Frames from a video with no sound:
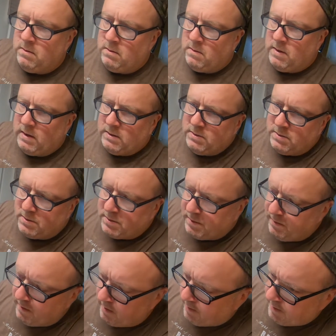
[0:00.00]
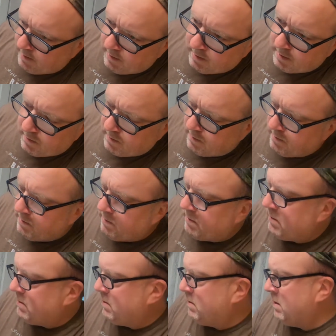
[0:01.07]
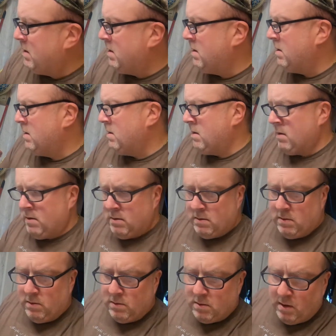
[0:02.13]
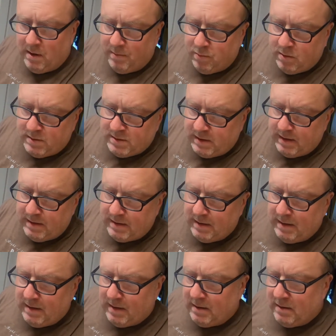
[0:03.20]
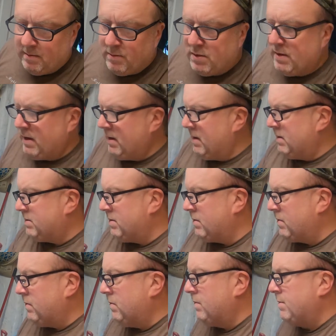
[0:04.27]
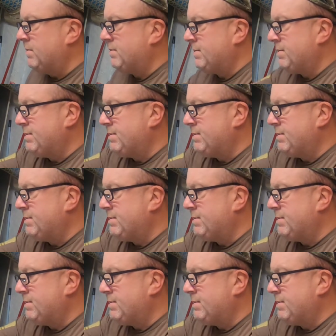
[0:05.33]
Directions are screwed up as usual. Two top ones get the number 8 1 1/4.